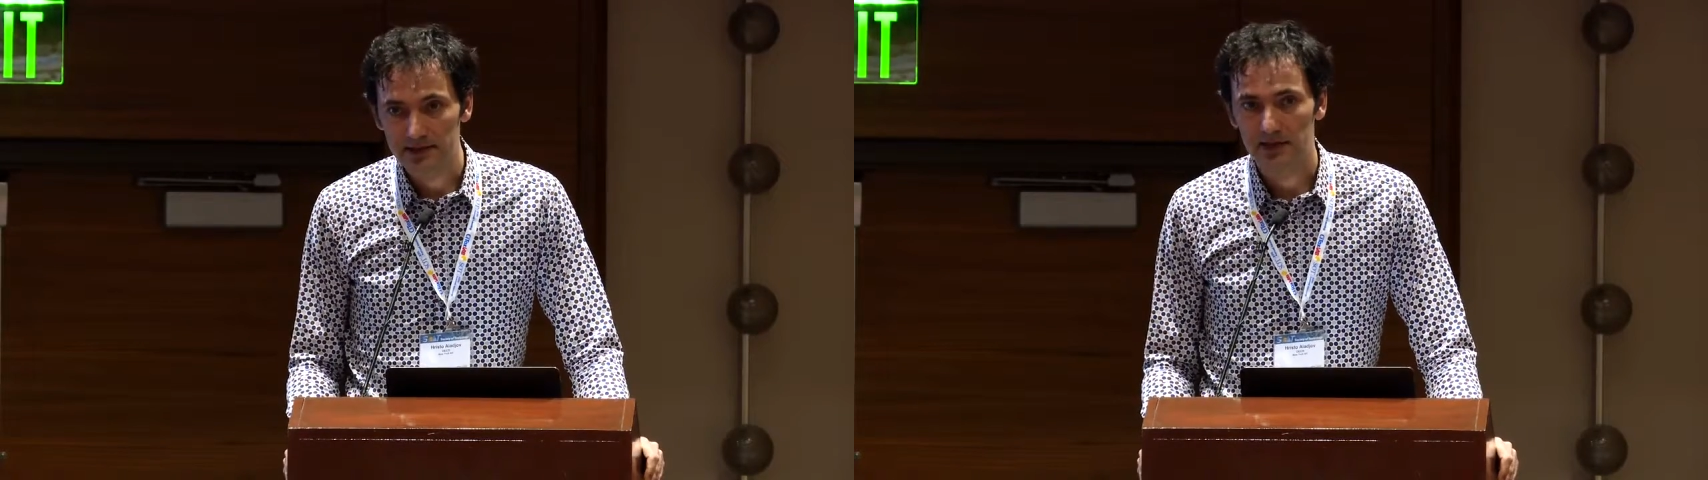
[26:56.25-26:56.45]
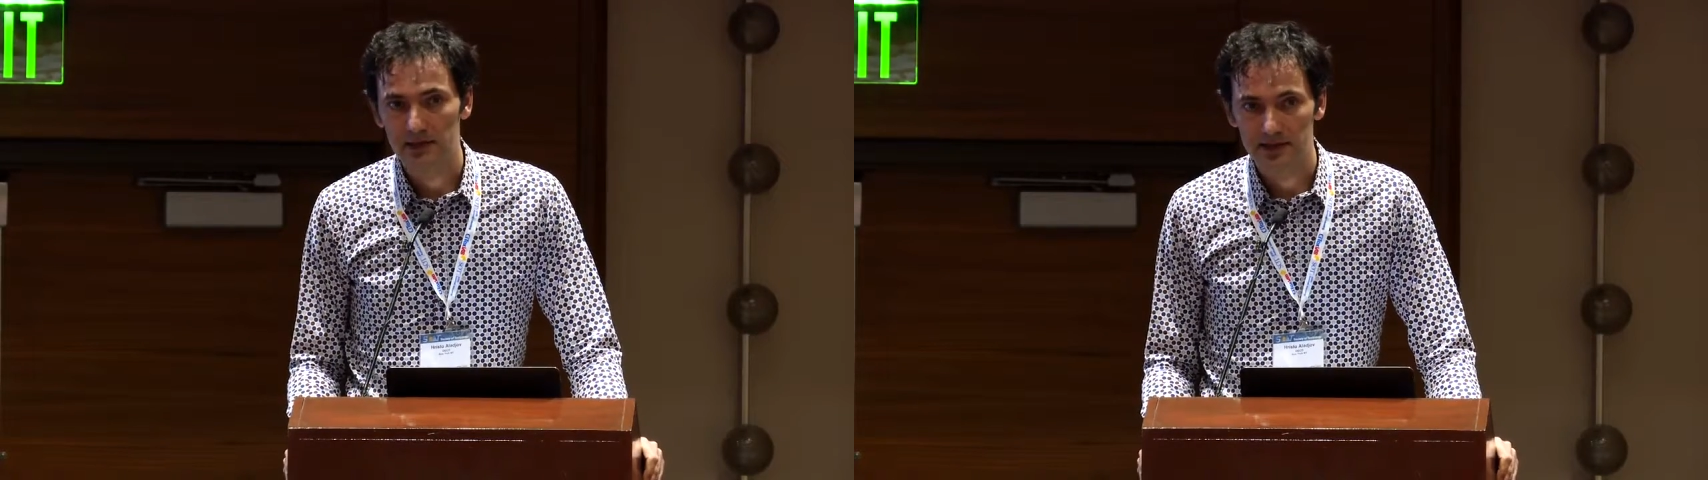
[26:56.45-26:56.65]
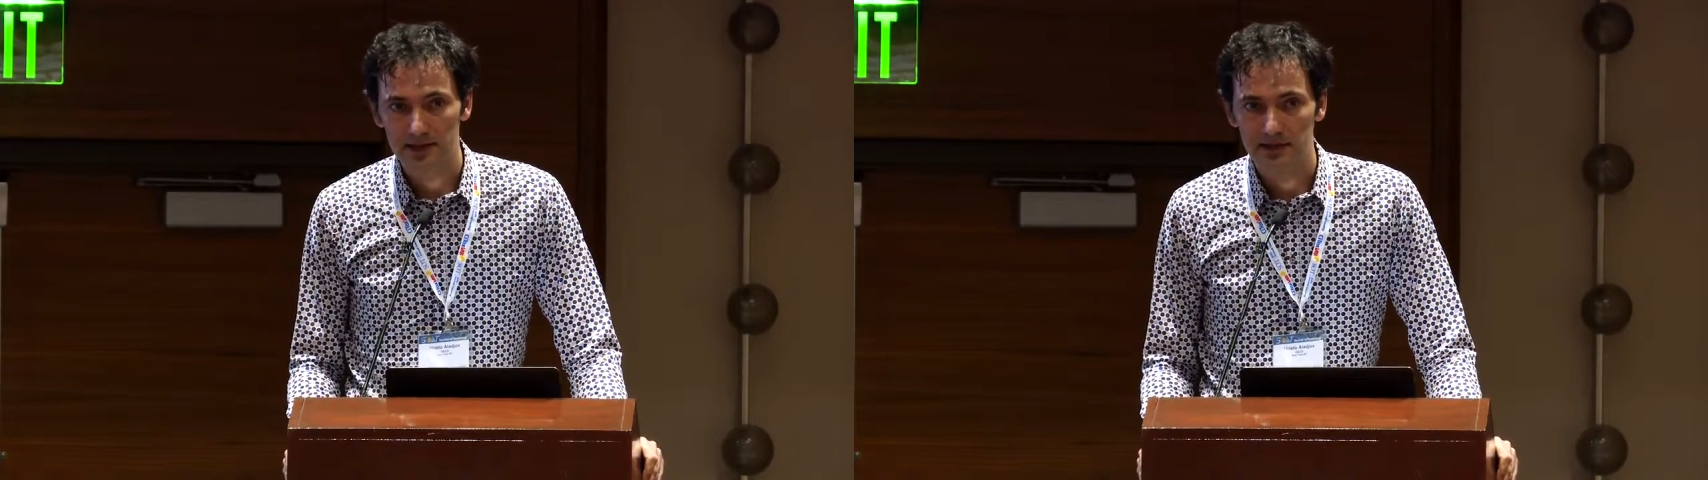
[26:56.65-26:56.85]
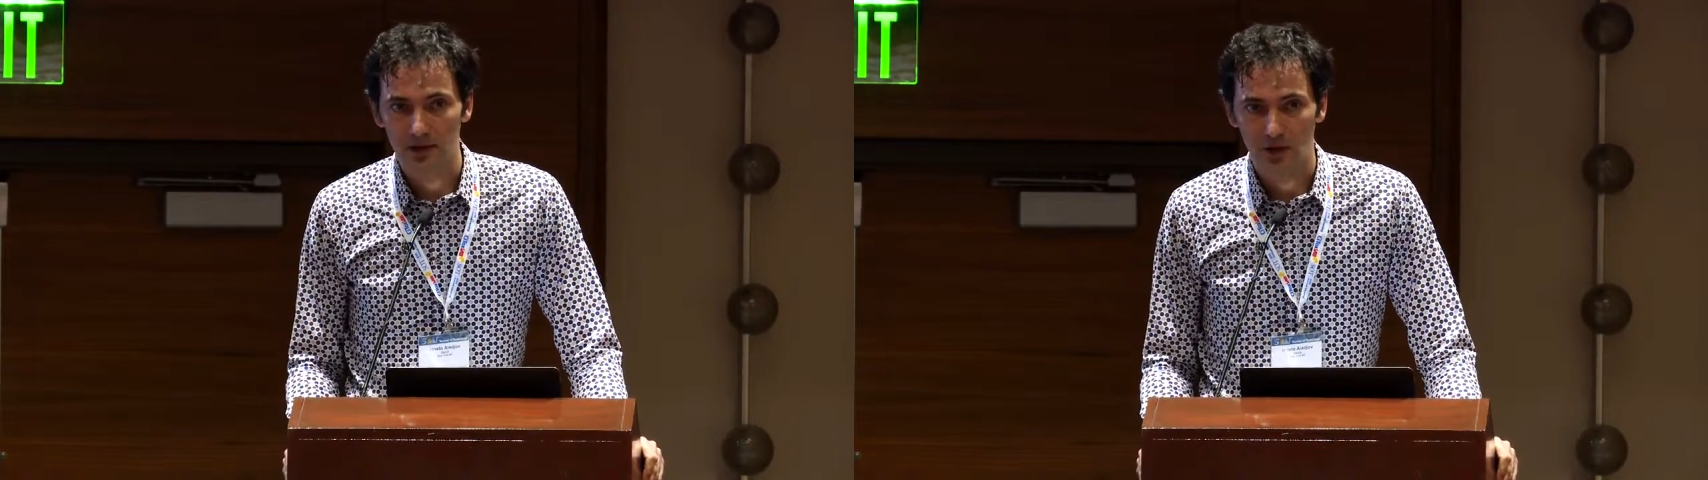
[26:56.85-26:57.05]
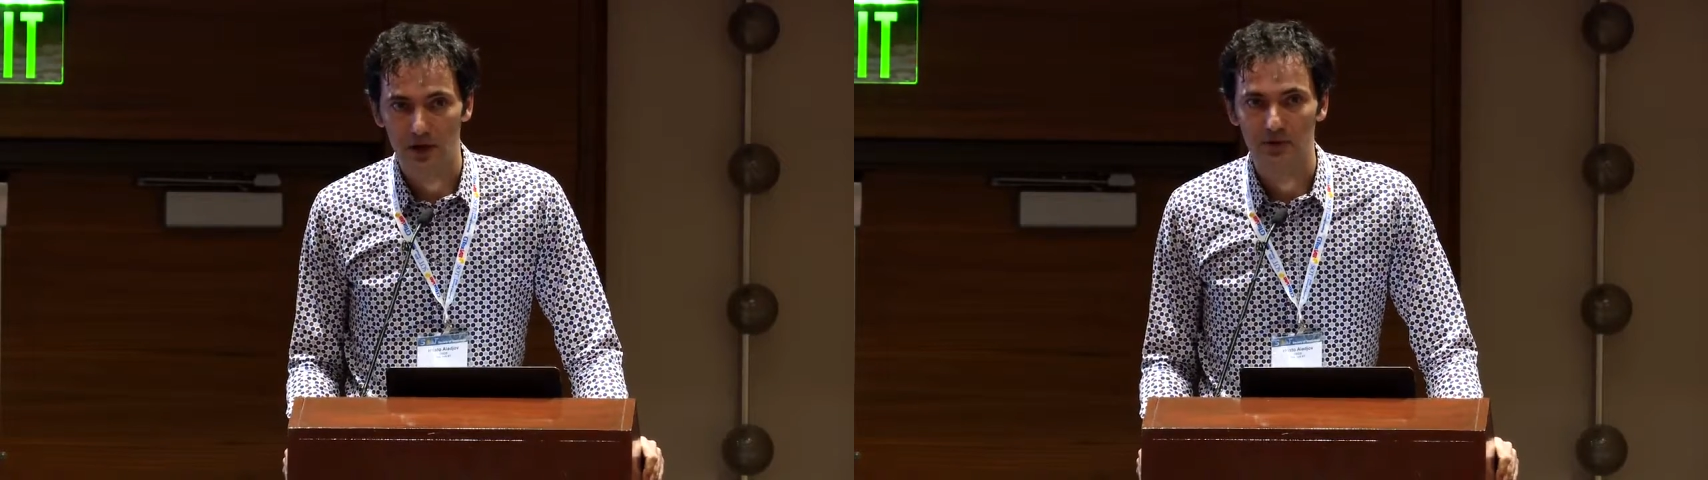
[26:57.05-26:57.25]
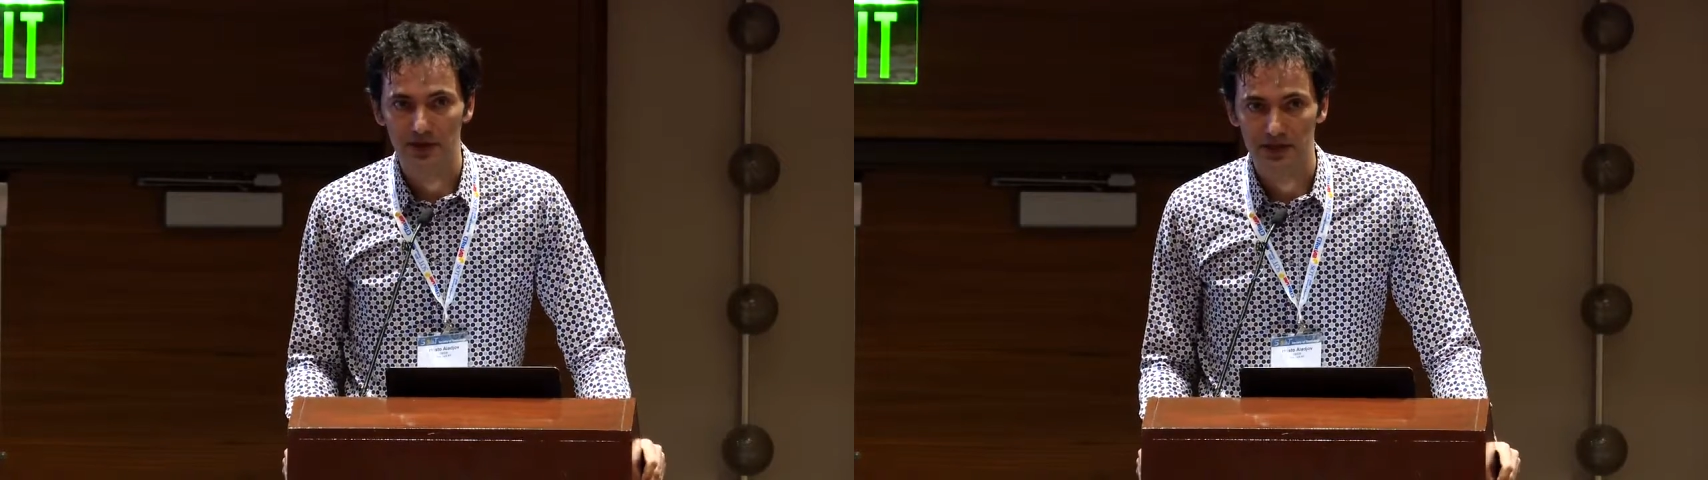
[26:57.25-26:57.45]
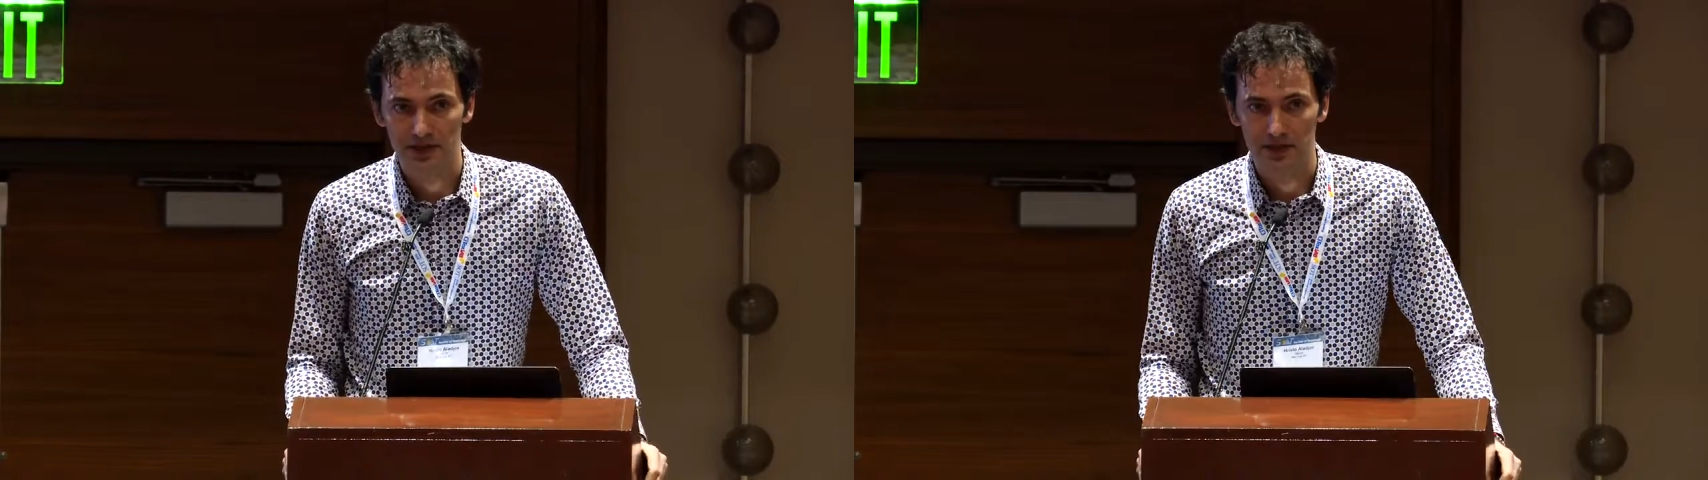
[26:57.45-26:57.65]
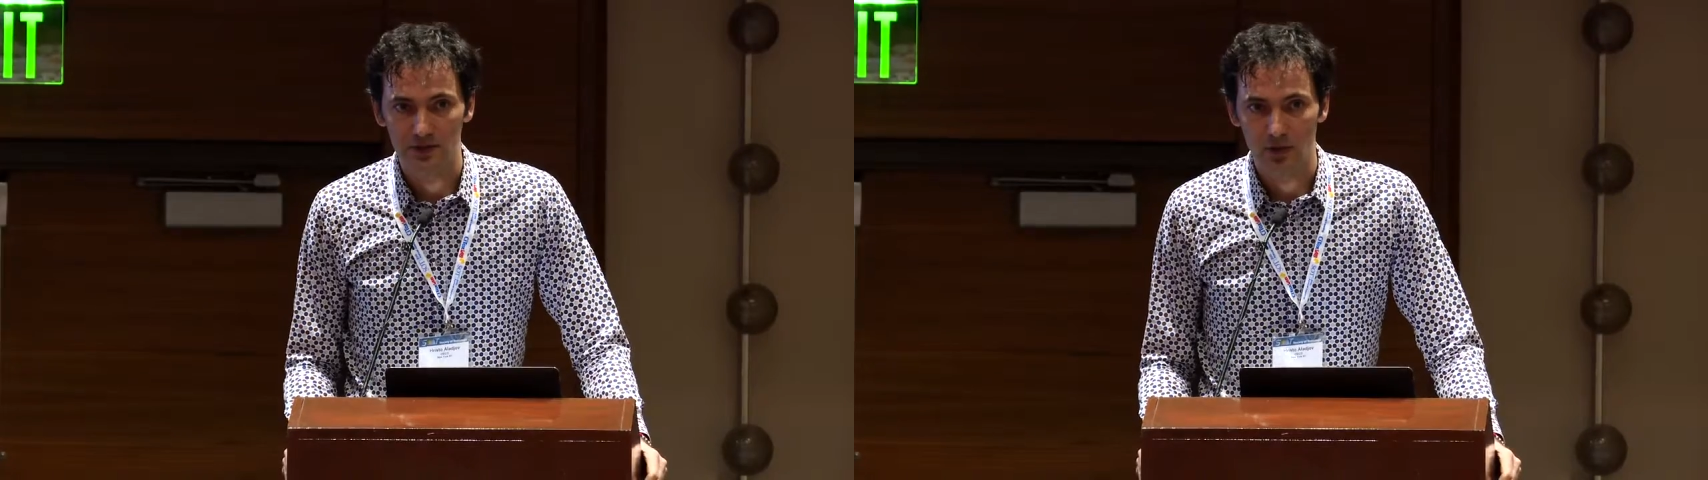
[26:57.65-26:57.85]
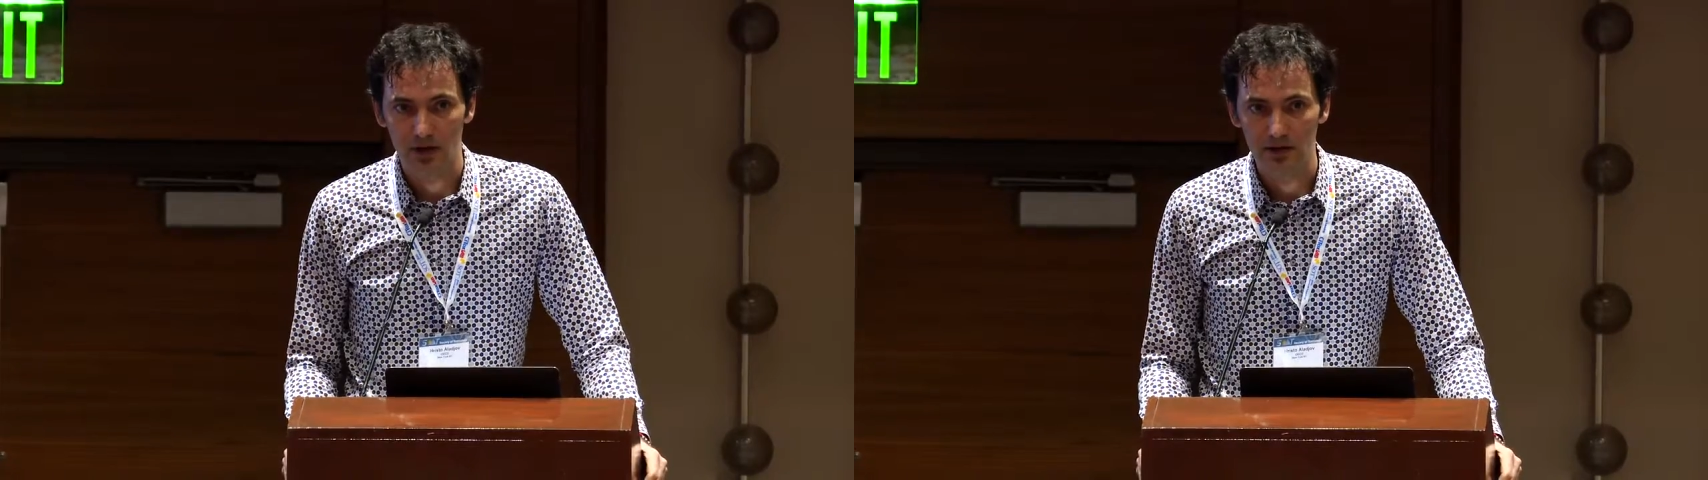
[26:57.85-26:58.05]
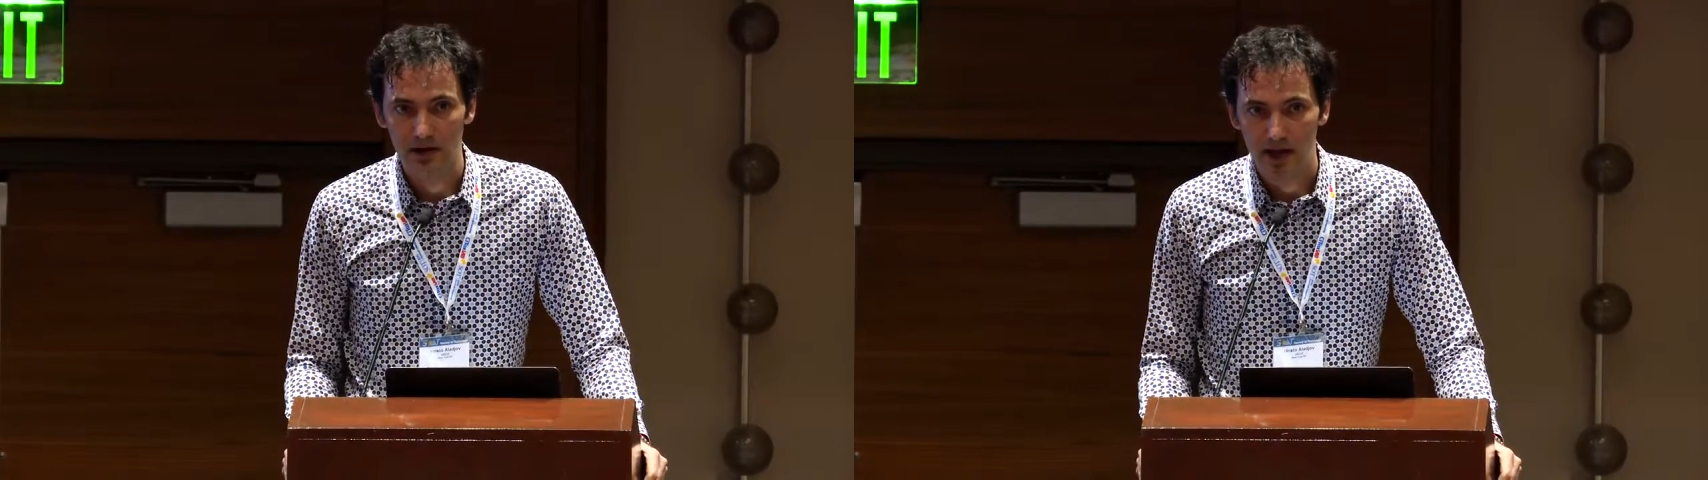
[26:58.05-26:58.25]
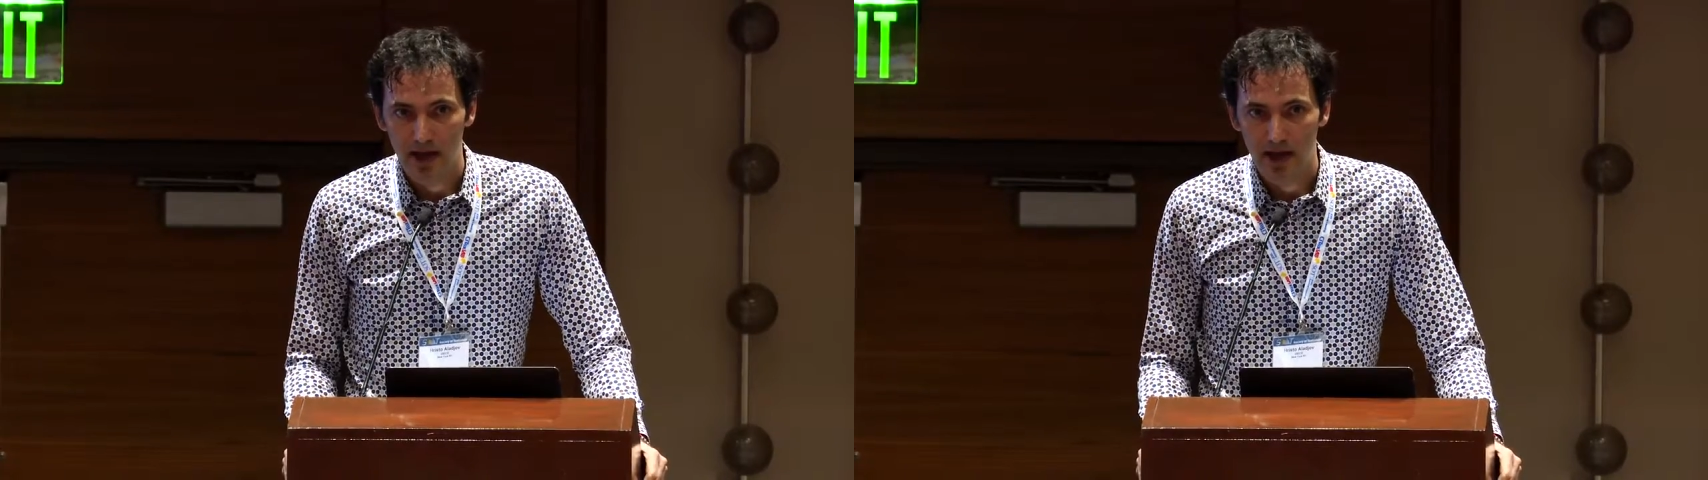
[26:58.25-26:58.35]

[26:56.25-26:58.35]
targeted collaboration as well,